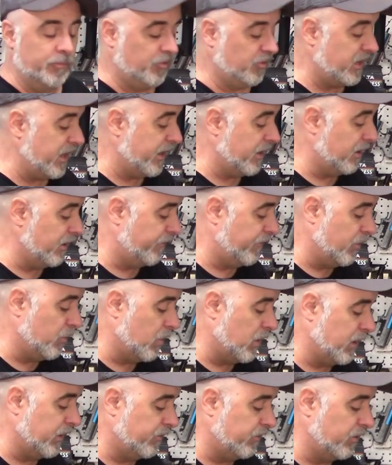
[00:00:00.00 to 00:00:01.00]
scale if you
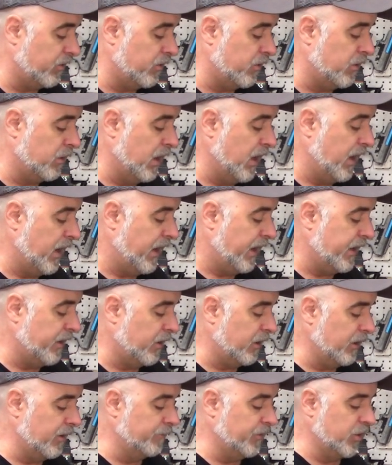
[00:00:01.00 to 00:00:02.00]
want to. And
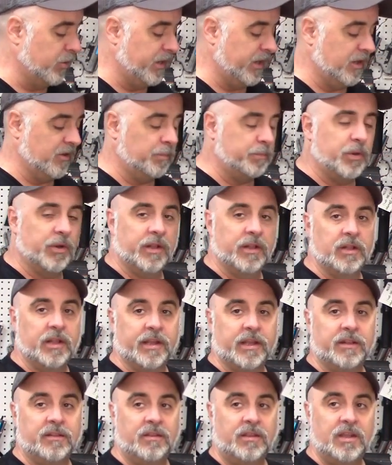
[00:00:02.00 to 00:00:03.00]
all I'm doing is putting
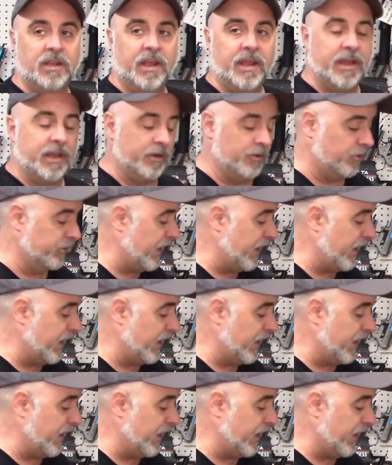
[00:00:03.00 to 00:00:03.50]
like a T-handled